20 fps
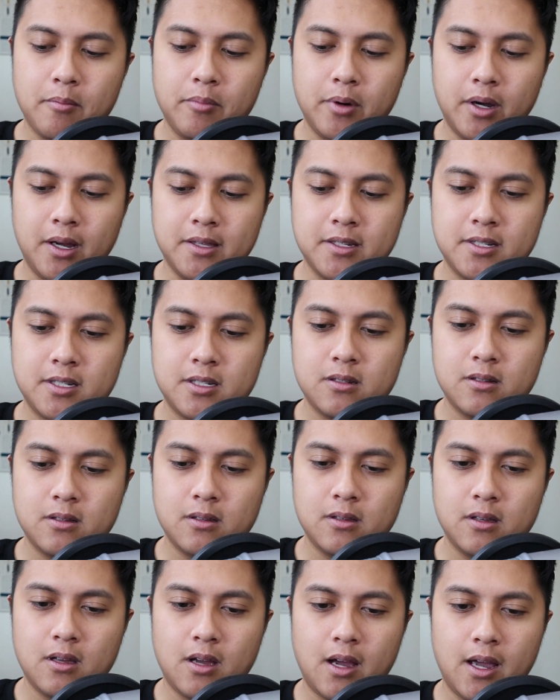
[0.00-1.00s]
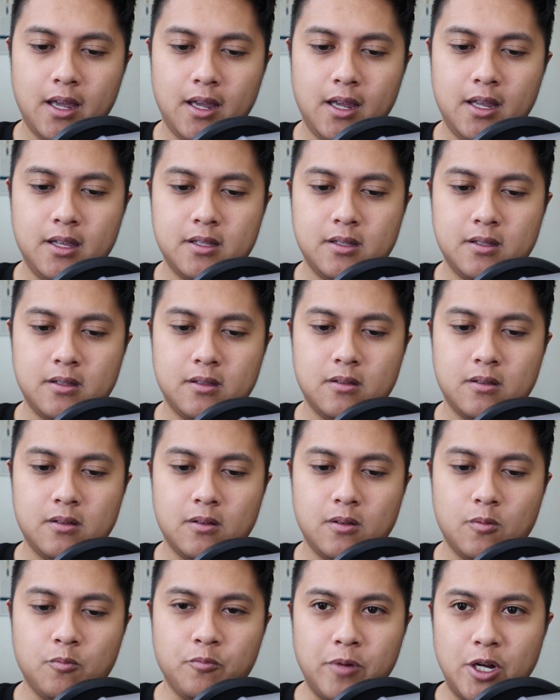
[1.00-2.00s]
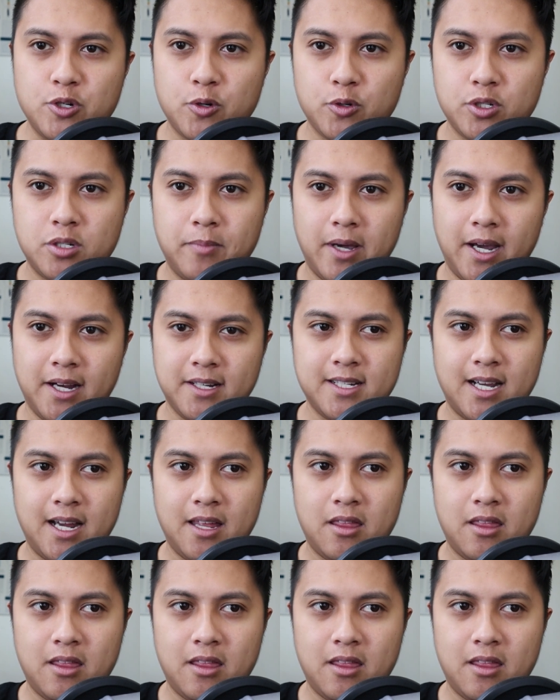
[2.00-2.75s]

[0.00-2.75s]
But in retrospect,